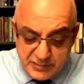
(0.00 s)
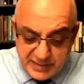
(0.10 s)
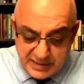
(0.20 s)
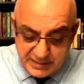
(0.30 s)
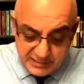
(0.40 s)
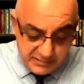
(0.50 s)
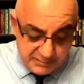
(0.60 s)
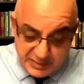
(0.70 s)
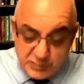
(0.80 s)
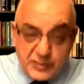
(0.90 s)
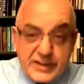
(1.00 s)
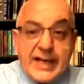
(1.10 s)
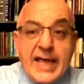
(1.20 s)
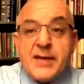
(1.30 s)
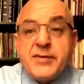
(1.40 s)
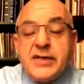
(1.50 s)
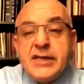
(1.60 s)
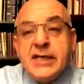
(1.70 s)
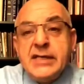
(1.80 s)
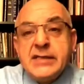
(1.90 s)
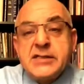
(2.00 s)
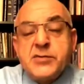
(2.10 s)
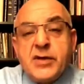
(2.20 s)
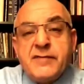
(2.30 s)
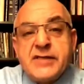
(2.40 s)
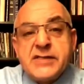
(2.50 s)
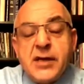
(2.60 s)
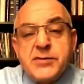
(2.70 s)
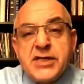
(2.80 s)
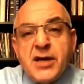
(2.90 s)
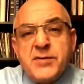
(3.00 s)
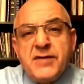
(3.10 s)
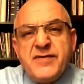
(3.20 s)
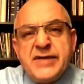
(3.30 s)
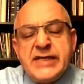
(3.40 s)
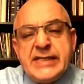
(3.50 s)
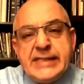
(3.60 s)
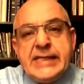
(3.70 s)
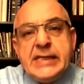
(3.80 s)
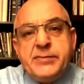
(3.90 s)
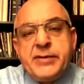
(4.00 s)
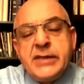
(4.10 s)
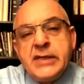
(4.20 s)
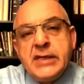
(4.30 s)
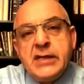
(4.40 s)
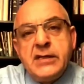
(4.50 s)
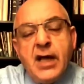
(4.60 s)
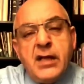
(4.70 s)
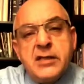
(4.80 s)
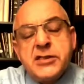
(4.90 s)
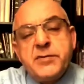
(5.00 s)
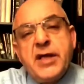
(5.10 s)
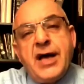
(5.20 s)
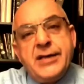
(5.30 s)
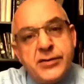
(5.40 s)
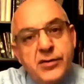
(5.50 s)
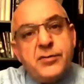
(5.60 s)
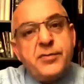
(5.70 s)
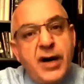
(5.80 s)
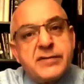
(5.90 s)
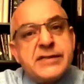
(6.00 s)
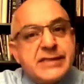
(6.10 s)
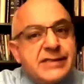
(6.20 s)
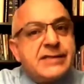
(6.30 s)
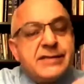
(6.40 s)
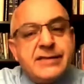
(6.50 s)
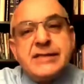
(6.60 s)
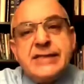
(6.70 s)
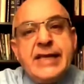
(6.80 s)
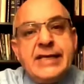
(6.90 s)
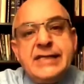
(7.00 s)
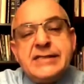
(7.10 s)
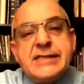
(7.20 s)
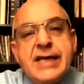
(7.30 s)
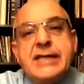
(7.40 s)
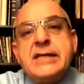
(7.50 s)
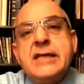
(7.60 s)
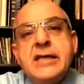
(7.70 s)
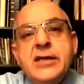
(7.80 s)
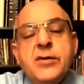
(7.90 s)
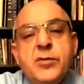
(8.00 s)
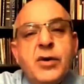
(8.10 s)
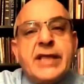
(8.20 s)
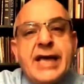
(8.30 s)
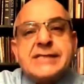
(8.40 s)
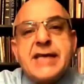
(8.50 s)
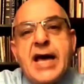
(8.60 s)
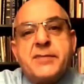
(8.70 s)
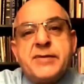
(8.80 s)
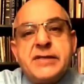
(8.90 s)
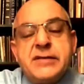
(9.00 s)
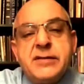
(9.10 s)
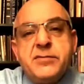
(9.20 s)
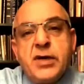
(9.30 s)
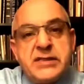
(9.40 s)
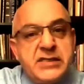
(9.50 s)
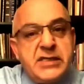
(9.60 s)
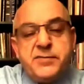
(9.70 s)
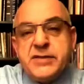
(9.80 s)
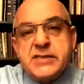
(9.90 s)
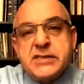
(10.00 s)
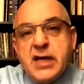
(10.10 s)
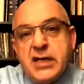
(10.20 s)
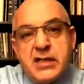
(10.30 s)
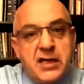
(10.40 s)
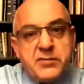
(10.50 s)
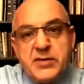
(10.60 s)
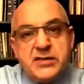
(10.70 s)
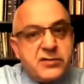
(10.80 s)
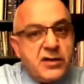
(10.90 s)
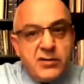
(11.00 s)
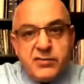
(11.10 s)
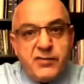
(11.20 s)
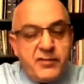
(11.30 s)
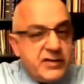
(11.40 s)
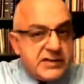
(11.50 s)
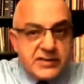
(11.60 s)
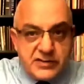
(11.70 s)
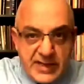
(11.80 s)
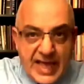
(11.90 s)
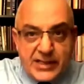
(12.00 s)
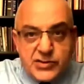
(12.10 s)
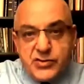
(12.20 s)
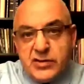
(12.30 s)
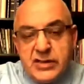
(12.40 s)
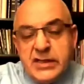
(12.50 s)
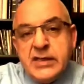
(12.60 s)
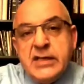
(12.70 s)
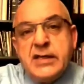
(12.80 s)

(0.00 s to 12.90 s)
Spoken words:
would be more than happy. This is one of the subjects I'm not very deep knowledgeable. I know about the dates and what has happened, but deep inside, like Mithra, what was the actual